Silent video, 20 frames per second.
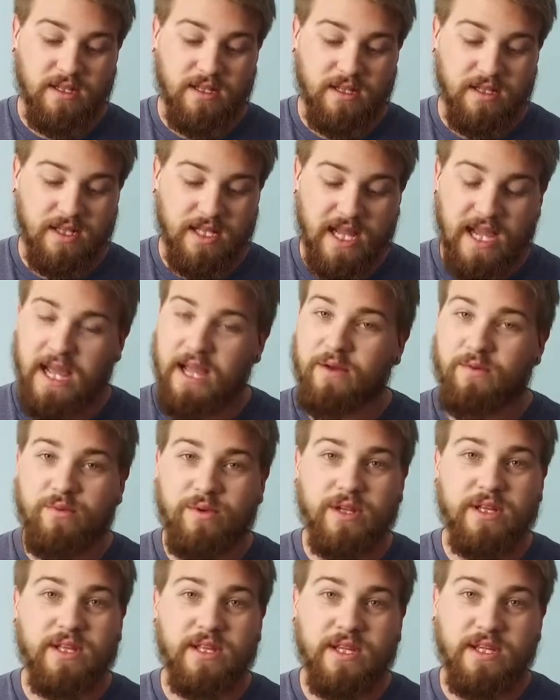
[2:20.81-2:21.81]
They have
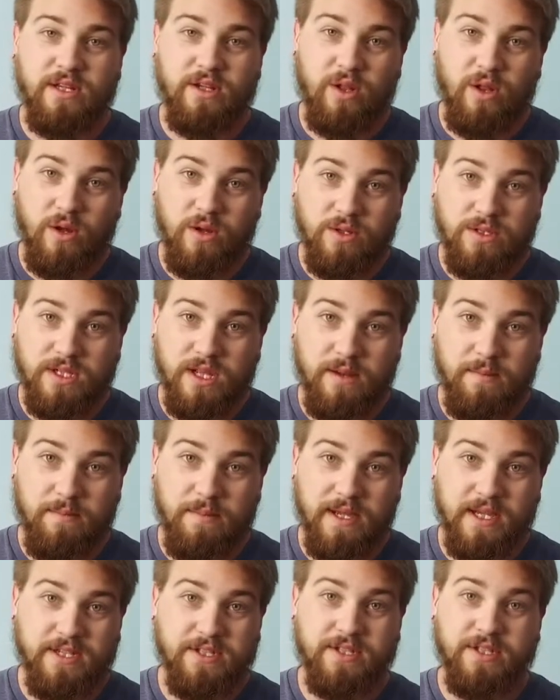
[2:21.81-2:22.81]
really close-up
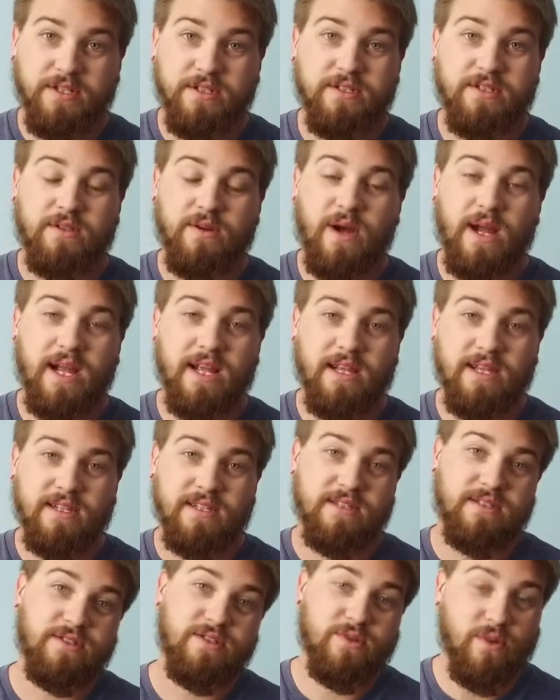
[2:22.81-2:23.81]
pictures, so I can
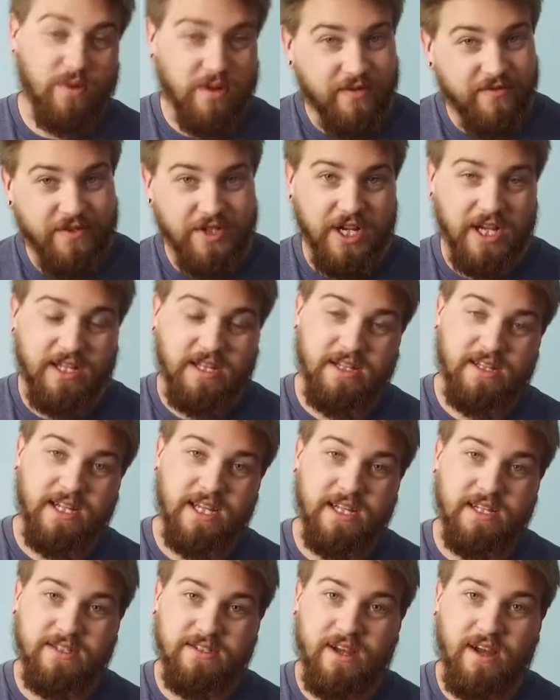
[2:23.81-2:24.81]
sort of check the
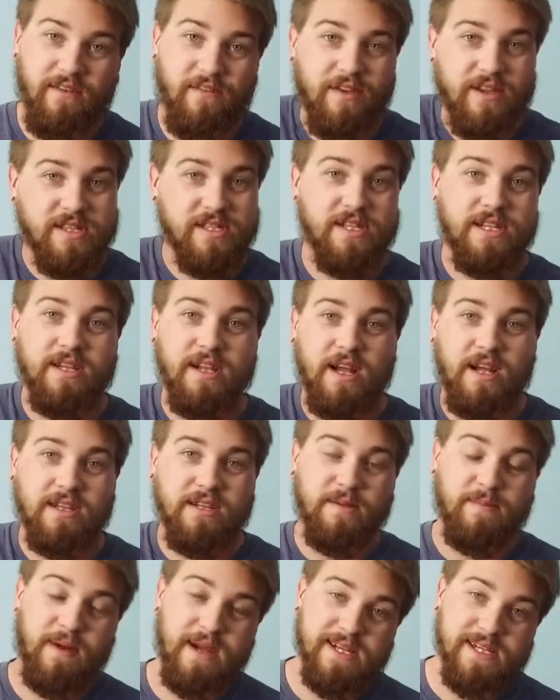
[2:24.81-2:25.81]
lens, obviously not to
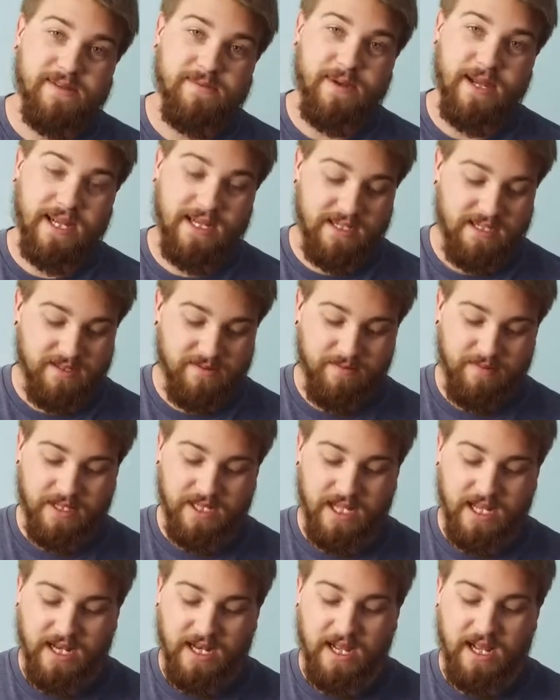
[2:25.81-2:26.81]
my specs, but
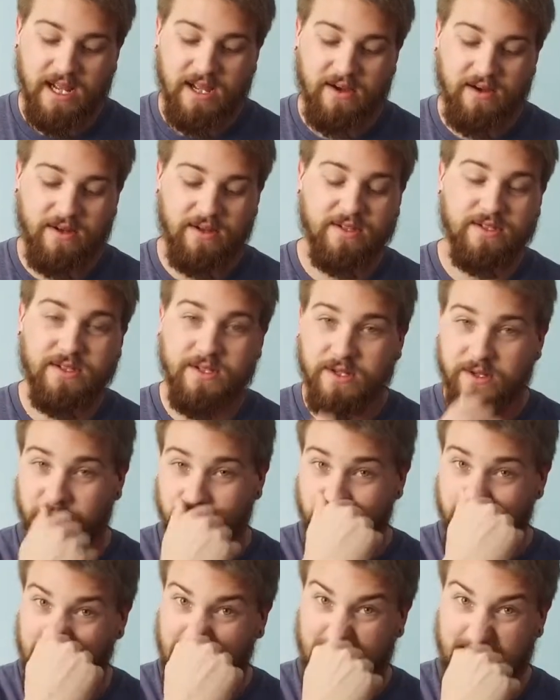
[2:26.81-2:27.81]
then I also
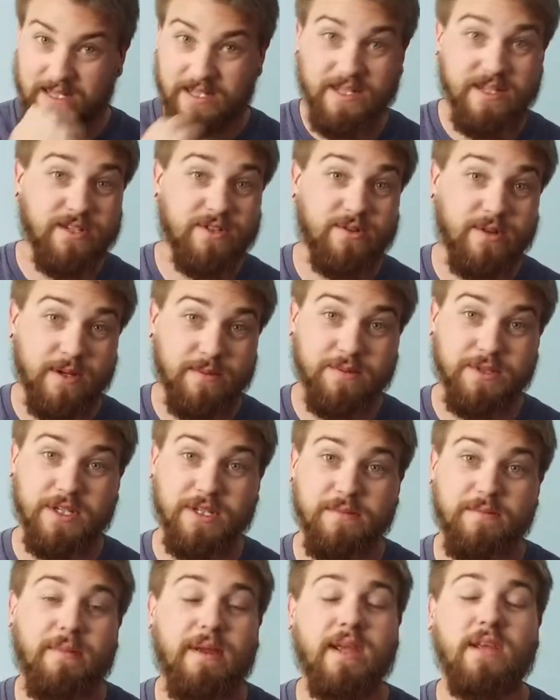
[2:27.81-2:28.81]
read the description.
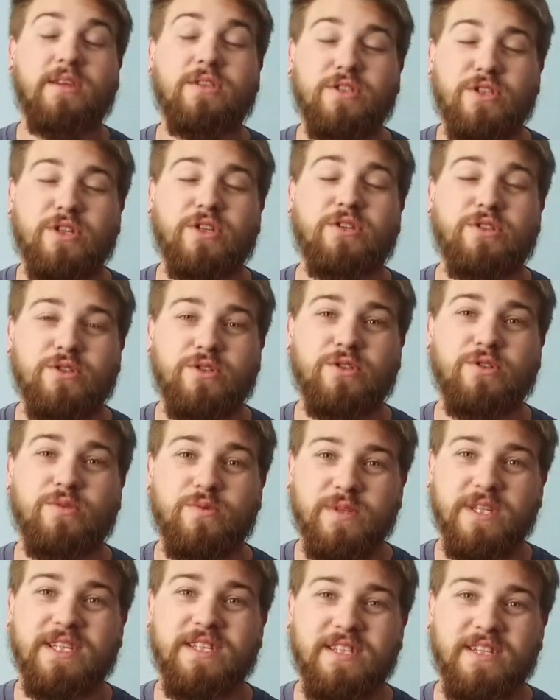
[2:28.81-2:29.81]
Make sure to
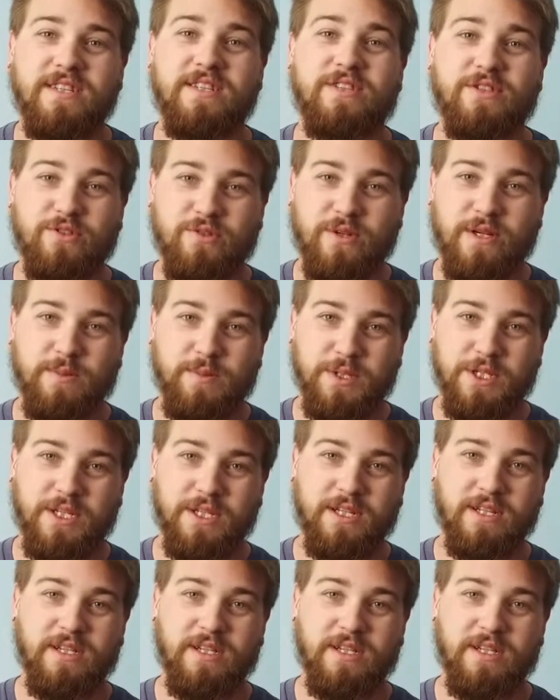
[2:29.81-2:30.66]
read the description.